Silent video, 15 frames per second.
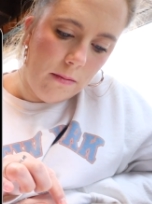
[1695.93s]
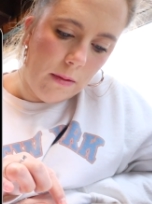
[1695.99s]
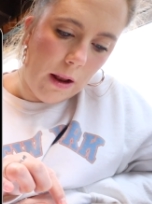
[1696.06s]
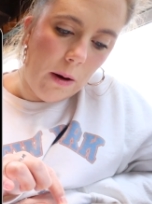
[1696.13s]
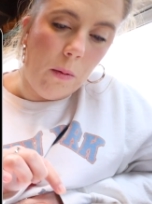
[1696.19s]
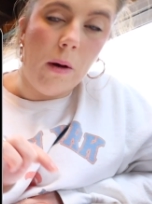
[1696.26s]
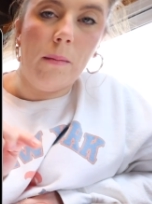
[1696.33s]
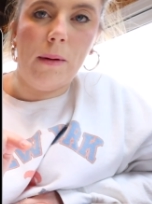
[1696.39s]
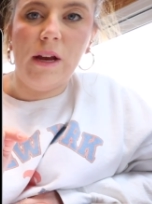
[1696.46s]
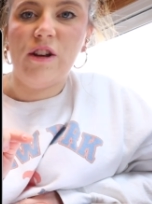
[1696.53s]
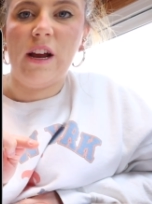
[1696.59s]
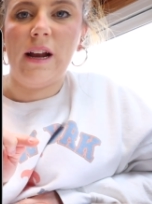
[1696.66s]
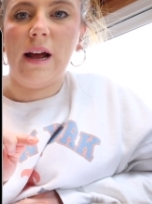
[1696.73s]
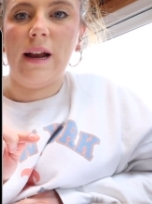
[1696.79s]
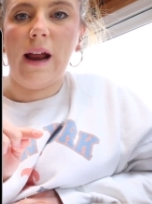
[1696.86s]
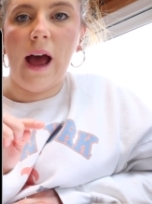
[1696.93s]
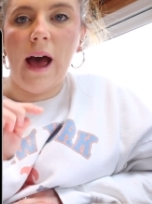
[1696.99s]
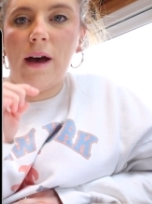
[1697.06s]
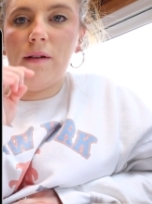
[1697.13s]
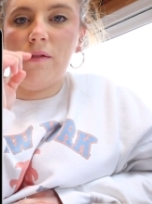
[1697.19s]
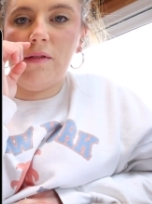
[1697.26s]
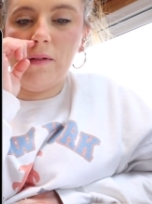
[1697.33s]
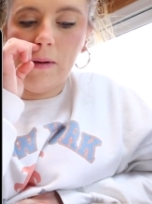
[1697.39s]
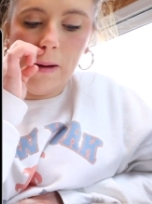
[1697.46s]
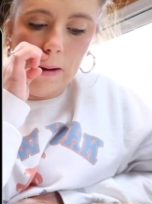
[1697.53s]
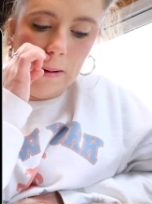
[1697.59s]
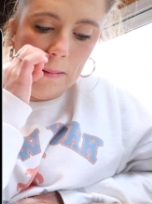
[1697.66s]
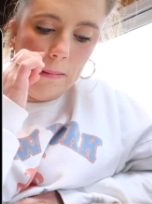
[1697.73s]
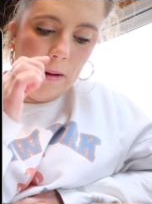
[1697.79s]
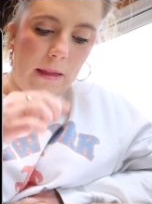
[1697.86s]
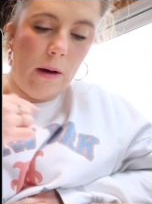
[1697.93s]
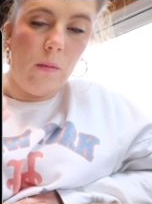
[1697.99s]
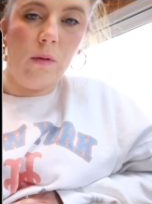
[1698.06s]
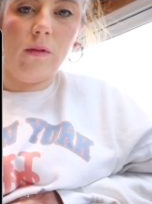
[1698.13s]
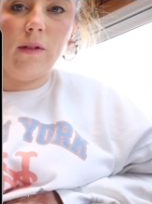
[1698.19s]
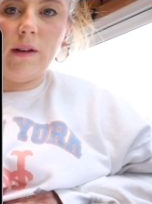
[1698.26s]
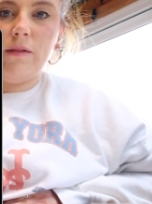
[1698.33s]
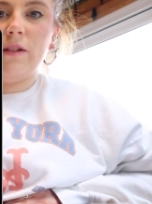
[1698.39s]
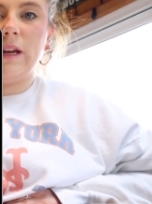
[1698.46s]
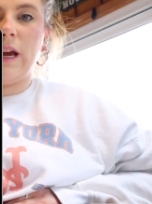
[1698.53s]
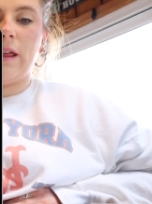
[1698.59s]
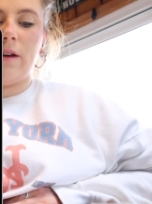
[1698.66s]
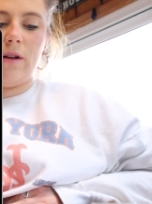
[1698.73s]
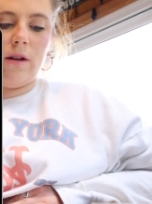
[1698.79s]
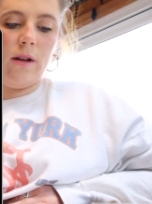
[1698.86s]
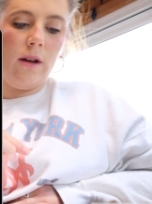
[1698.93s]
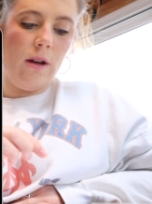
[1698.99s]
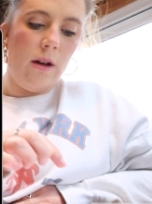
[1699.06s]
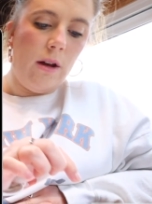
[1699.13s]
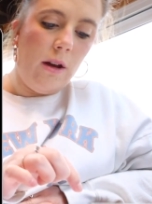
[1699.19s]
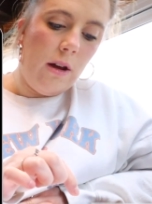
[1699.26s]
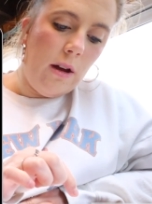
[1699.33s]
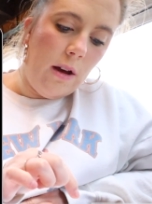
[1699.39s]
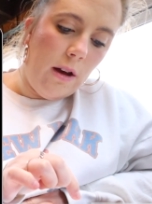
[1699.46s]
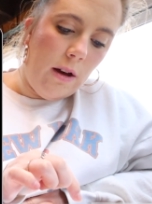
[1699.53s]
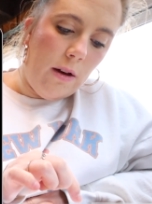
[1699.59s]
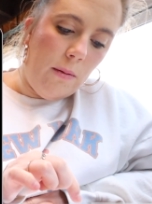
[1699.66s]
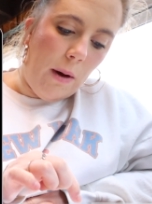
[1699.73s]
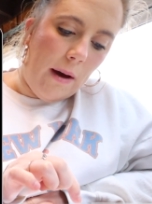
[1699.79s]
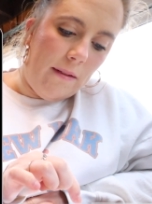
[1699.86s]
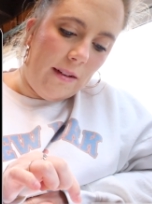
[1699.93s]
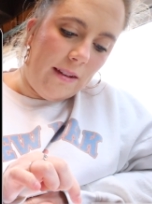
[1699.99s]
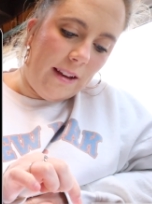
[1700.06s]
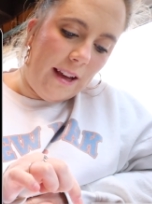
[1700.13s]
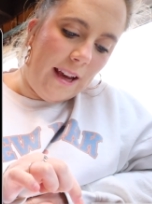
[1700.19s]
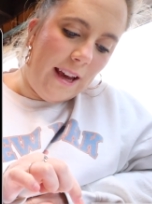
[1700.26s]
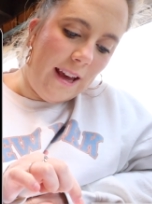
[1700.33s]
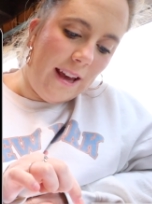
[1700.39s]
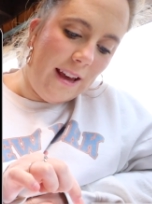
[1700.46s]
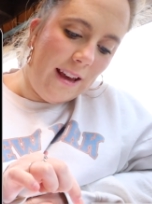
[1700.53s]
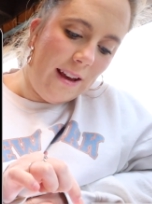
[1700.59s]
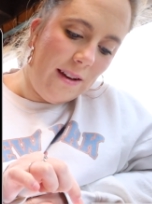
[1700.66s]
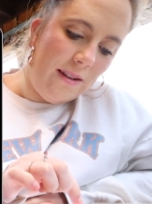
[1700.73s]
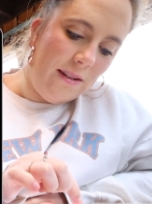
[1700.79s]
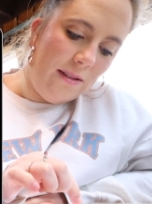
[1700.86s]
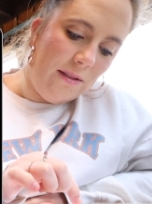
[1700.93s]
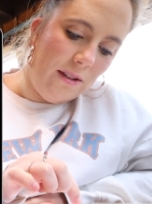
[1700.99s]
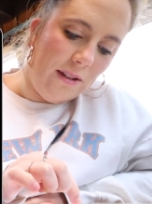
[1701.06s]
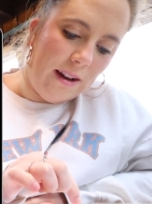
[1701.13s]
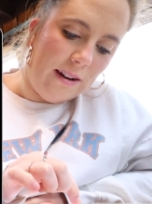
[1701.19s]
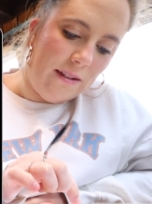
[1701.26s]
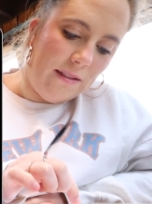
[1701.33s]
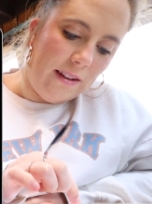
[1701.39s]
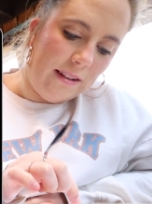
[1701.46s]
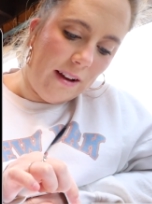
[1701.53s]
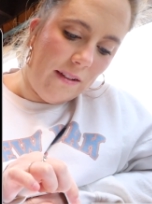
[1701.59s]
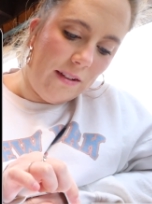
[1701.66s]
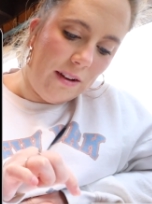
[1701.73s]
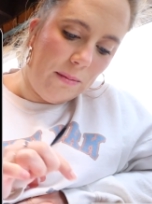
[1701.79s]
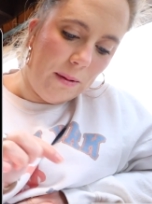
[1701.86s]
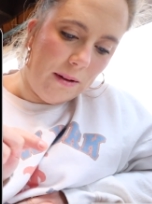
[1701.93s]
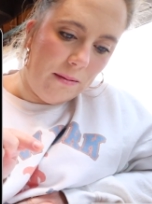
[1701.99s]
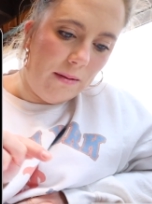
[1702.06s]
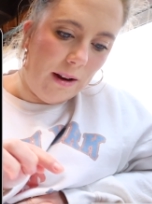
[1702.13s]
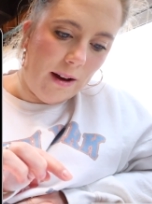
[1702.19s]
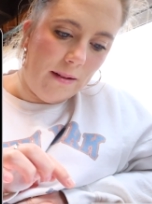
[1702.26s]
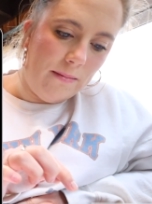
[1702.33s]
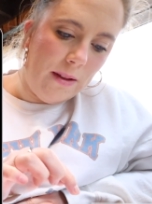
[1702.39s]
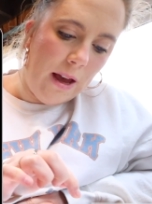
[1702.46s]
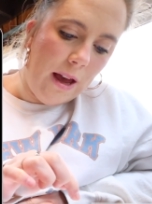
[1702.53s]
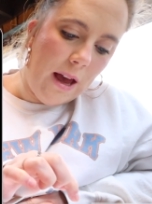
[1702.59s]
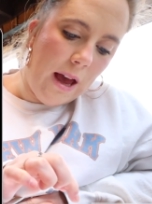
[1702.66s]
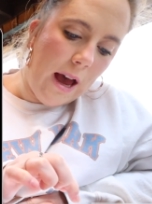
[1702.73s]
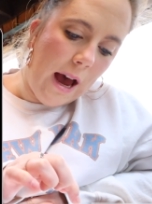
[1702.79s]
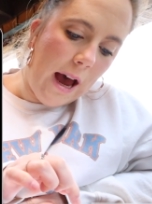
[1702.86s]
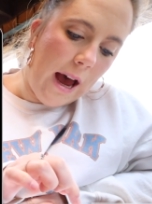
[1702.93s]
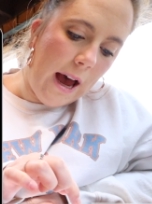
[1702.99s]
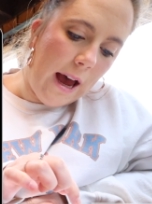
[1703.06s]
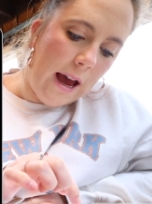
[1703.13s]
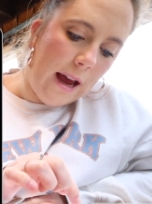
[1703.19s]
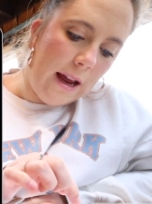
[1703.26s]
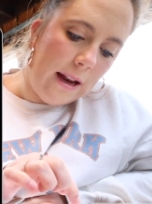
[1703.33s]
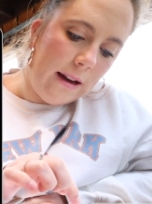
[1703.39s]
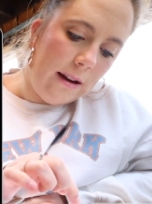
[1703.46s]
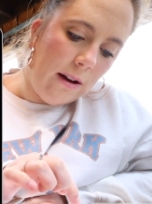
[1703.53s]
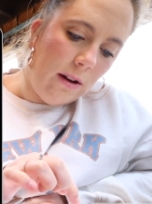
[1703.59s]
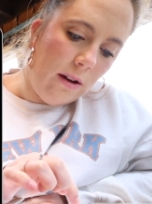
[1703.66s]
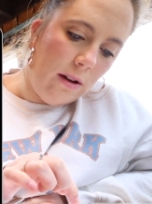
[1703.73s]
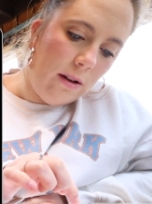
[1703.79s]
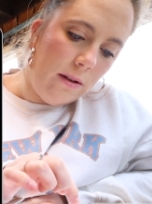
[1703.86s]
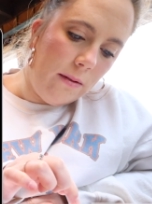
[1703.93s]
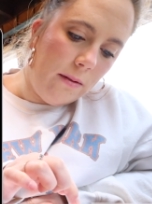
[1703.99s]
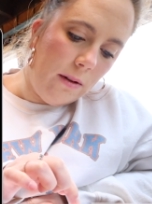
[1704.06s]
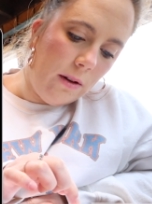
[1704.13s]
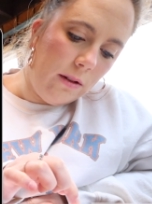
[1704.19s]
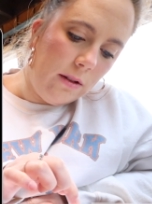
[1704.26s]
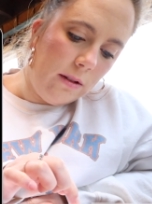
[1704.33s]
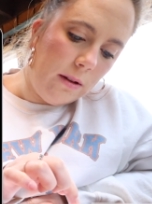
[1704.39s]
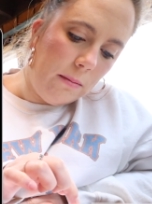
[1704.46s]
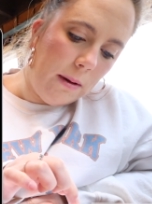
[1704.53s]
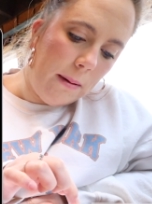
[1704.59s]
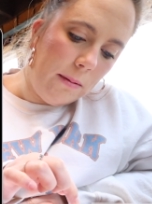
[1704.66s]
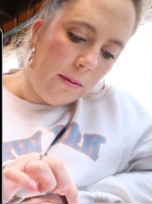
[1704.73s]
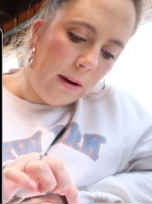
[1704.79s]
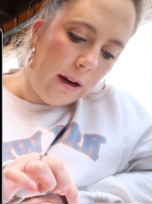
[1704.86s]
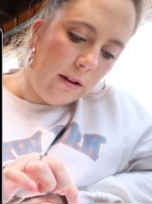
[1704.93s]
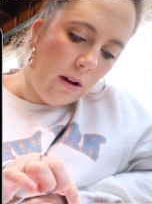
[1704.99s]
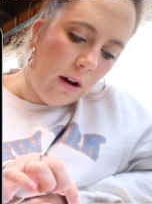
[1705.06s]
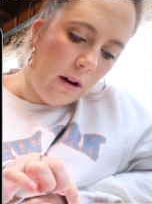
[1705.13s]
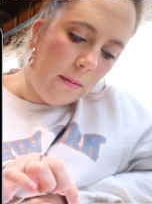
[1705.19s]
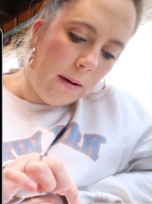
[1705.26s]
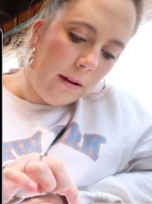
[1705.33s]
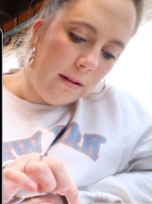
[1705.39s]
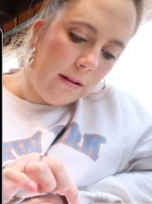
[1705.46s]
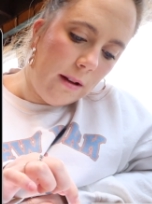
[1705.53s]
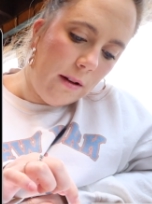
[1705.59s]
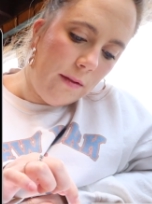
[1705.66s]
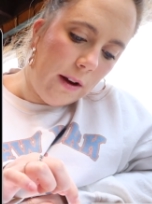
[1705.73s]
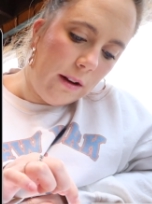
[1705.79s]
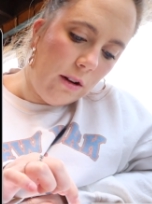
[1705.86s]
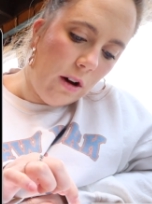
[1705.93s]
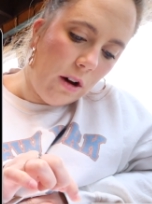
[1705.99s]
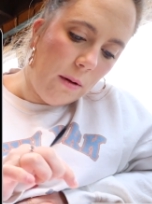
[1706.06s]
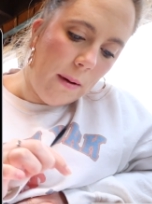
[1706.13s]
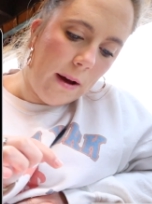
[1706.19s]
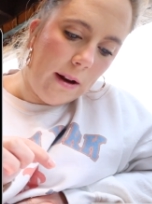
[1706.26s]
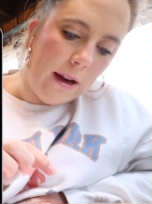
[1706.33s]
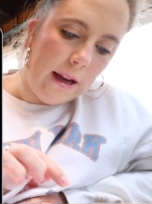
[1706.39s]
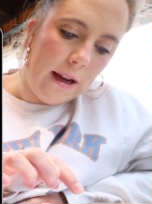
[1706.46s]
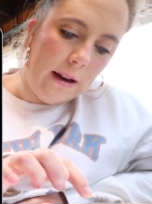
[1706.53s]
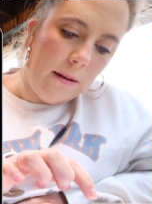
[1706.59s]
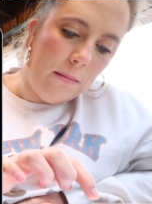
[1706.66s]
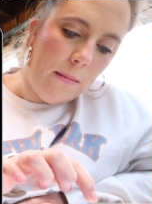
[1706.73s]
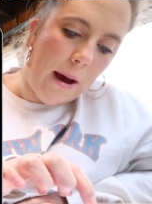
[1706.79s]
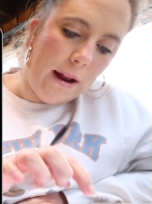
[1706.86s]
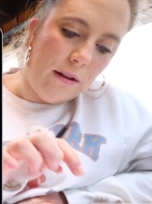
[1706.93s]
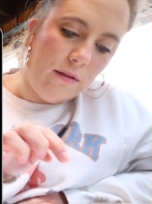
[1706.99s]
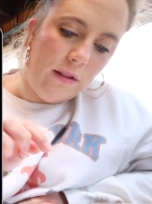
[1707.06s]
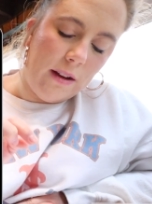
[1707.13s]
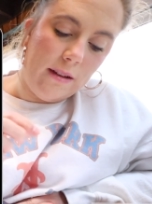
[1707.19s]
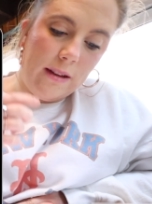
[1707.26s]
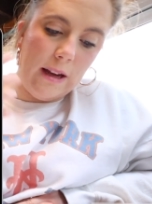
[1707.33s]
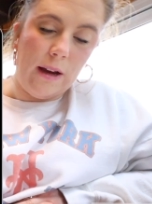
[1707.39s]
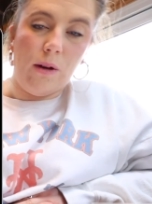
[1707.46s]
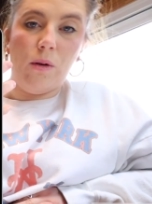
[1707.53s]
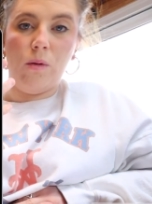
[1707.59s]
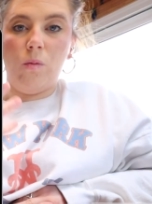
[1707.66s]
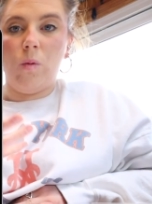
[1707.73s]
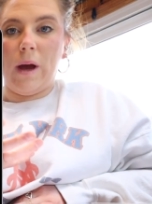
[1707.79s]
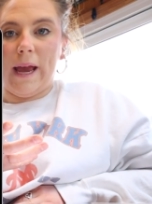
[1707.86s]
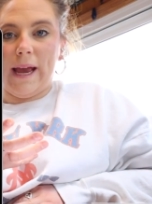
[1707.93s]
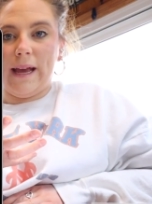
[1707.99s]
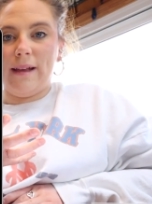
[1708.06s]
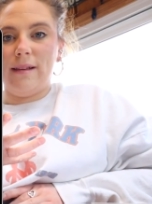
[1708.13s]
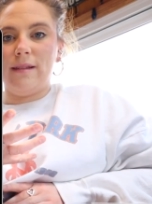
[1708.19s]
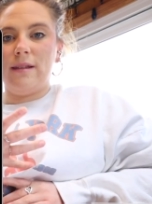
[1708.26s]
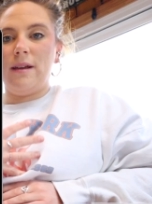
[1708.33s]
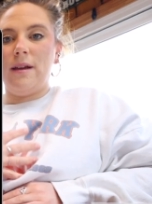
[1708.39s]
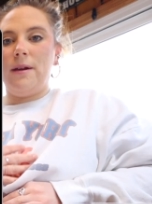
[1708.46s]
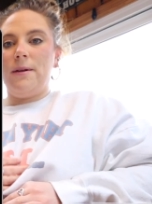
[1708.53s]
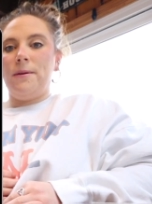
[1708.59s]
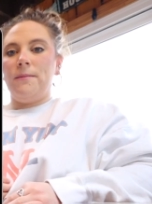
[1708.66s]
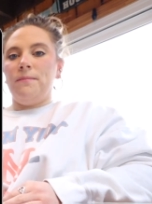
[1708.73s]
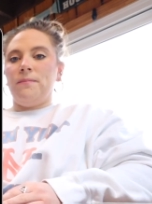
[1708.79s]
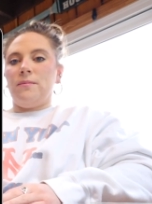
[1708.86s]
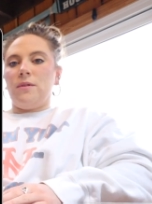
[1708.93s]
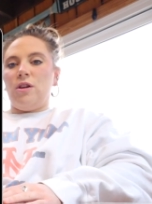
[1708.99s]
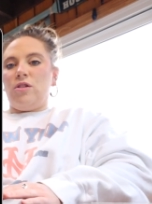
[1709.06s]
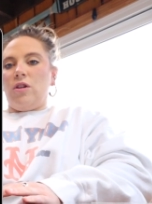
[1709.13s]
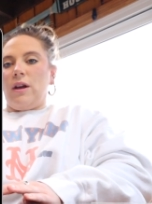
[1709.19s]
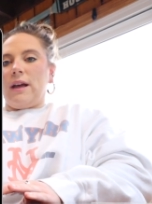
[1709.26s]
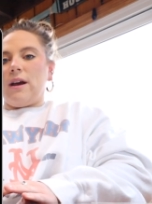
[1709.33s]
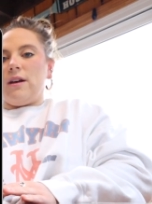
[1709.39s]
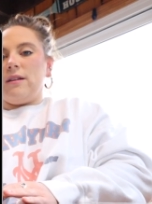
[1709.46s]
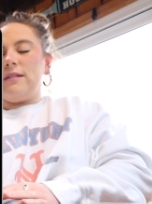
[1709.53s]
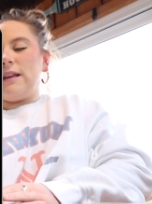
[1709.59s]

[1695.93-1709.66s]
That I want PJ and I to have, and that will live together, obviously. Well, I don't know if that's obvious, but yeah. And also sometimes when I talk about stuff, I talk about it in manifesting ways. So like I'll